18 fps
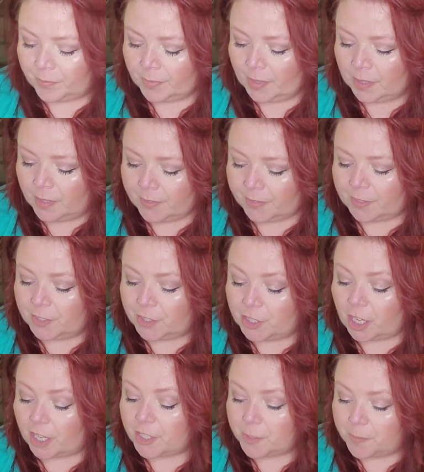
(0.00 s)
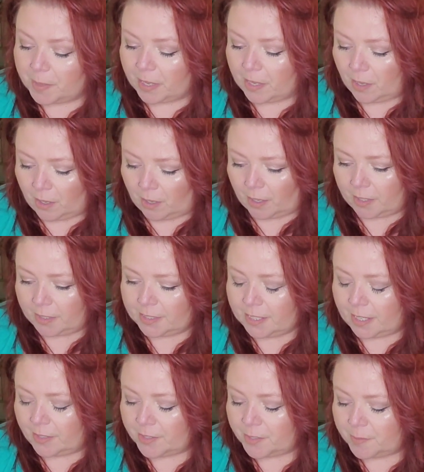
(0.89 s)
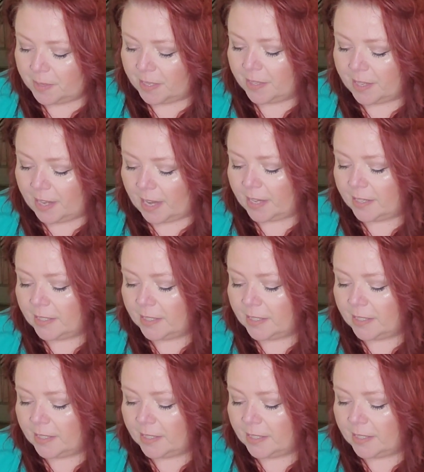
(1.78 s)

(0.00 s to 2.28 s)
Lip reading: Judgment card tells me that